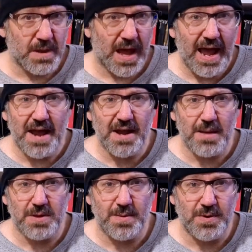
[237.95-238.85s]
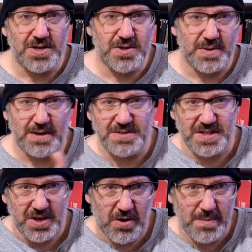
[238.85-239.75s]
I had high blood pressure when I was in
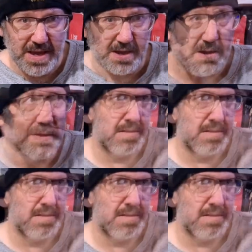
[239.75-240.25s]
the Army